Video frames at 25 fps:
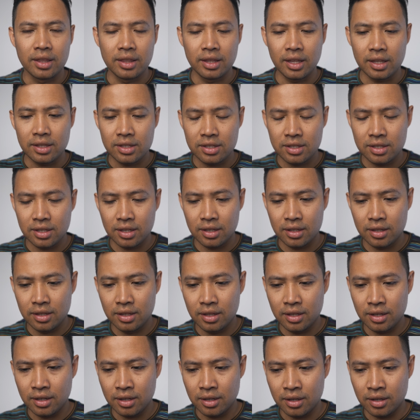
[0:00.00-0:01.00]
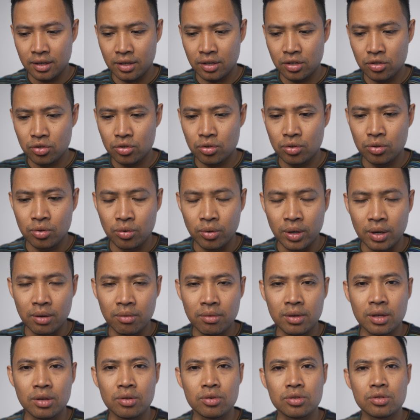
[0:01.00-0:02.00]
That's the issue
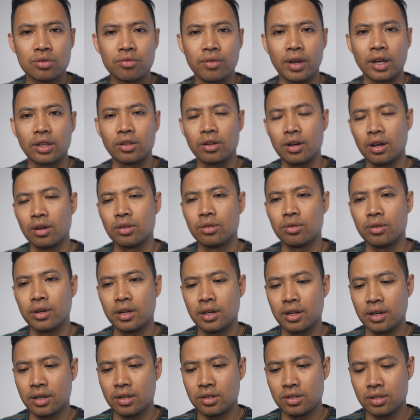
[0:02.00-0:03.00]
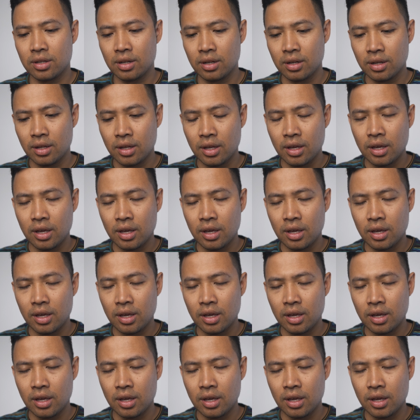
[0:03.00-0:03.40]
when we use vector autoregression.